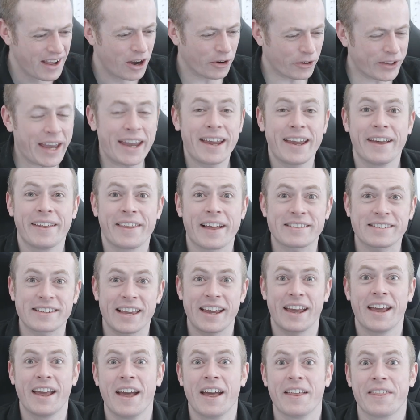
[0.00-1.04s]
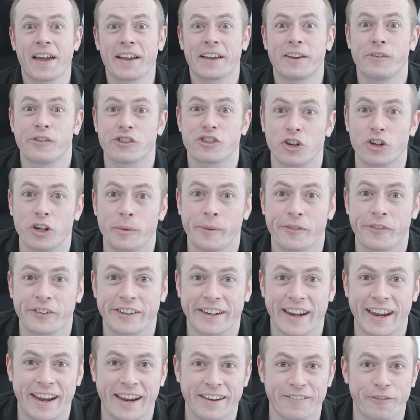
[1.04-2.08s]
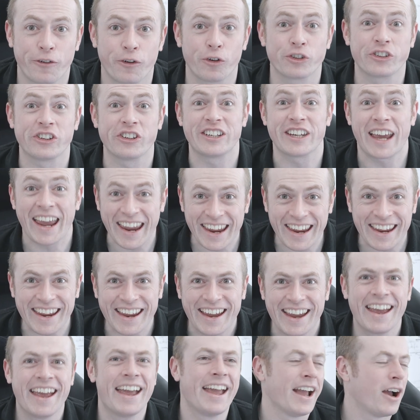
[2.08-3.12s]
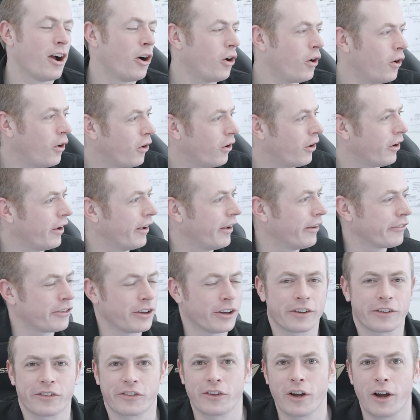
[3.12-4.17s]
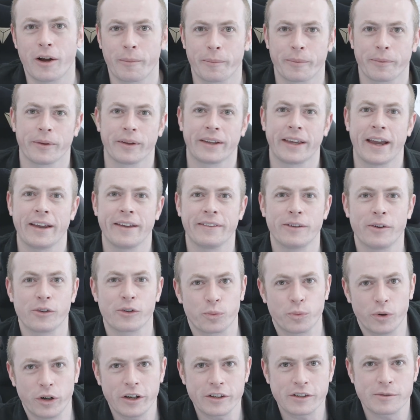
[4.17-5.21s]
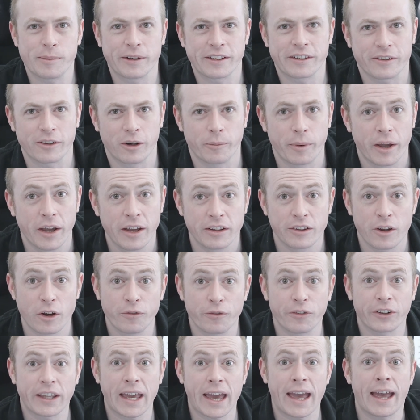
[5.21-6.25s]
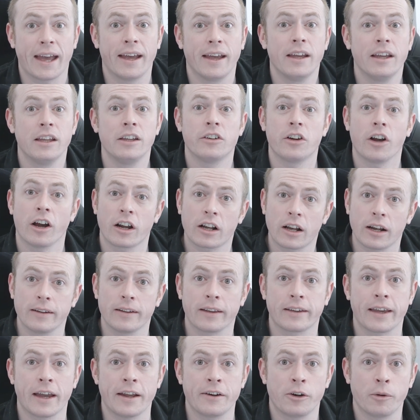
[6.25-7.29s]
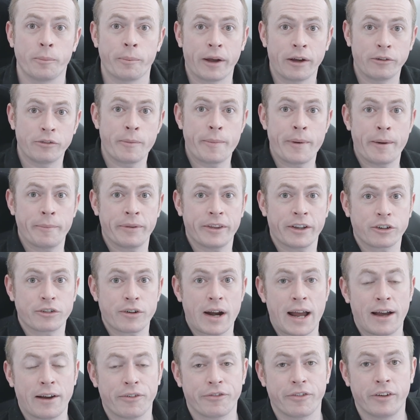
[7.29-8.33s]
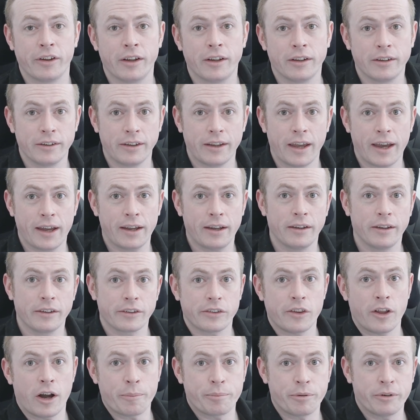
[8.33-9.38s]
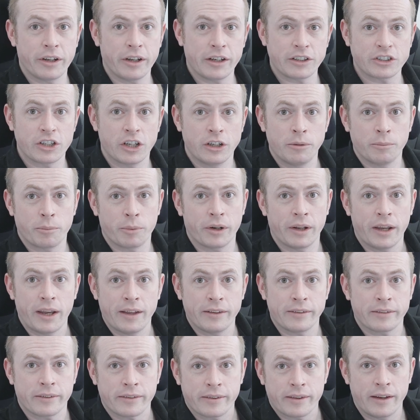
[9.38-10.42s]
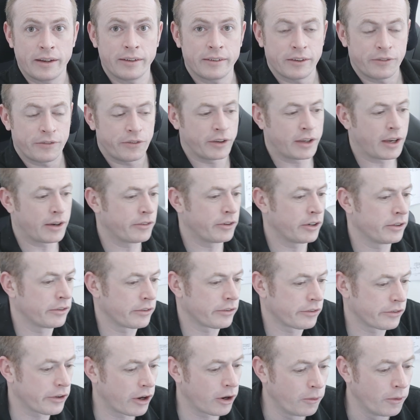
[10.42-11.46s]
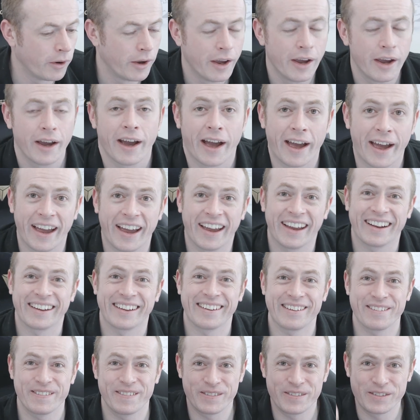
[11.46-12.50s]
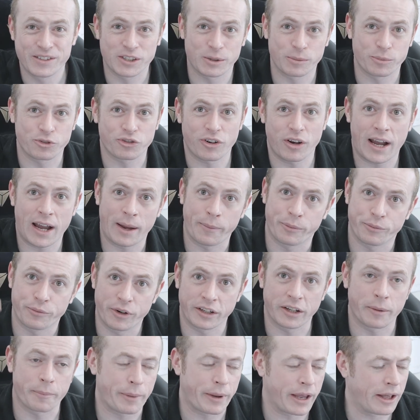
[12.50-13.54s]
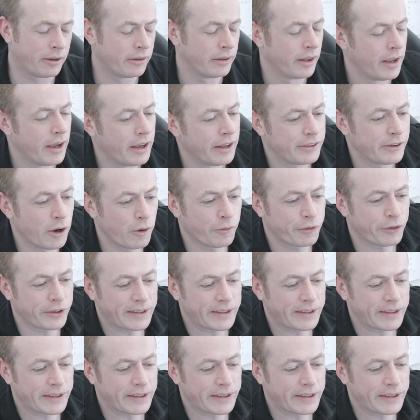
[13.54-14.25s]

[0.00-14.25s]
Okay, that's it. Thank you for joining me for today. For today. Oh, I've got to stop getting those words mixed up. Don't forget, you've got to click the Kendo bell. Remember the graph. Yeah, it's not a prediction, but it is scientific evidence. So, uh, subscribe, ring the bell. Don't